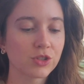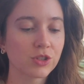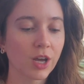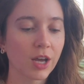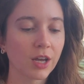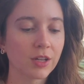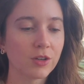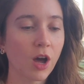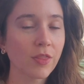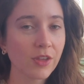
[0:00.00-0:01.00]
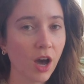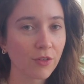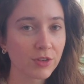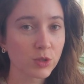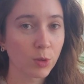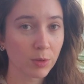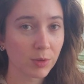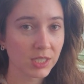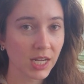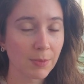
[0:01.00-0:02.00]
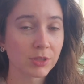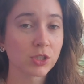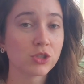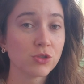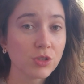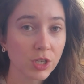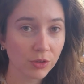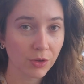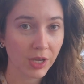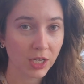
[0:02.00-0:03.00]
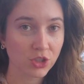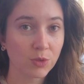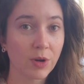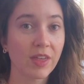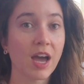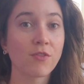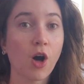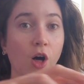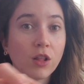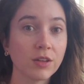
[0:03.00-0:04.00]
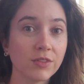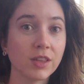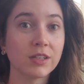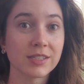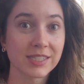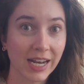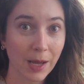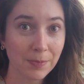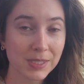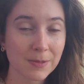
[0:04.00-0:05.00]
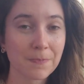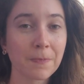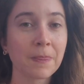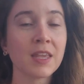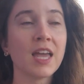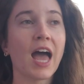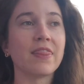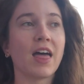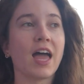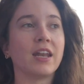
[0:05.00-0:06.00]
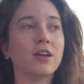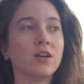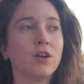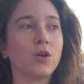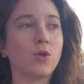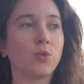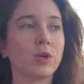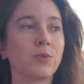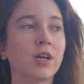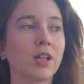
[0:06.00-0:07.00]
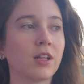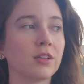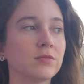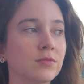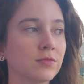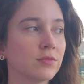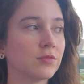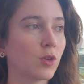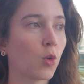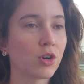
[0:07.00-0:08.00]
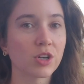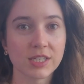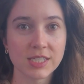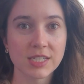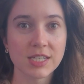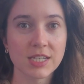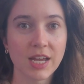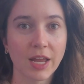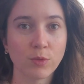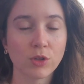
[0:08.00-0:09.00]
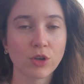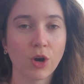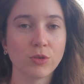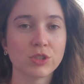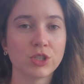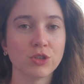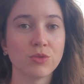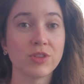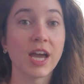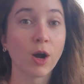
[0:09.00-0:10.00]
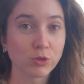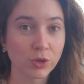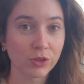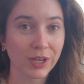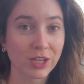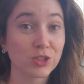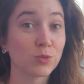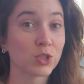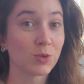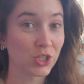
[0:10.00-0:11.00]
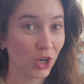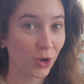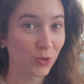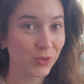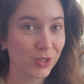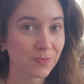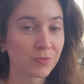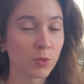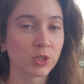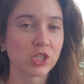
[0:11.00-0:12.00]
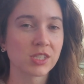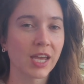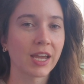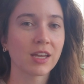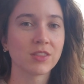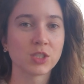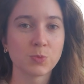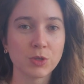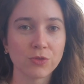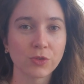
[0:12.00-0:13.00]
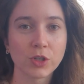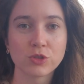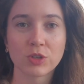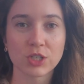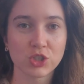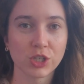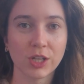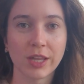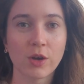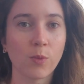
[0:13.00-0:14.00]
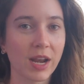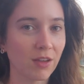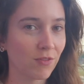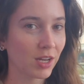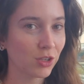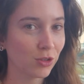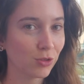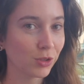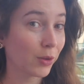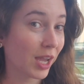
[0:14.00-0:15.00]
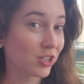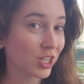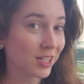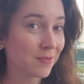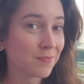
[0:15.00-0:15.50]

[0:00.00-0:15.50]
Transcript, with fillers: uh, not the office where we were today, but the studio location where they have all of the little setups, and then we will order a DiDi and we'll go to the outdoor location which we chose, which is like this beautiful traditional like wedding venue location.